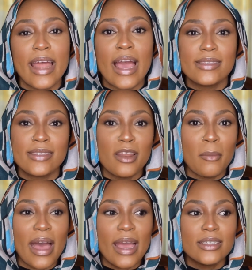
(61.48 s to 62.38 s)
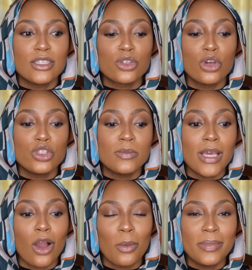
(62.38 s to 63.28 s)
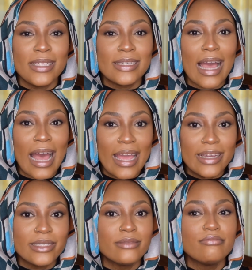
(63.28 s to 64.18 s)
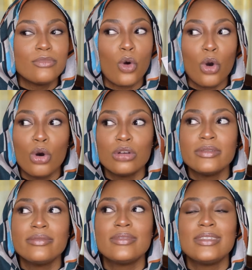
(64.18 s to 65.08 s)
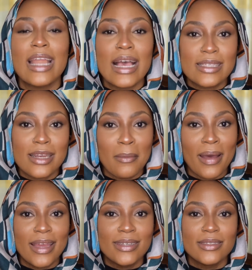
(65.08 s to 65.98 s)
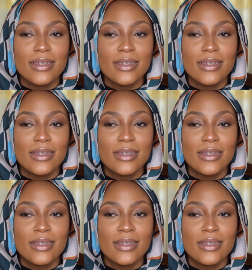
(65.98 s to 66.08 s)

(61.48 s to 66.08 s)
niacinamide. This is going to be a complete guide on niacinamide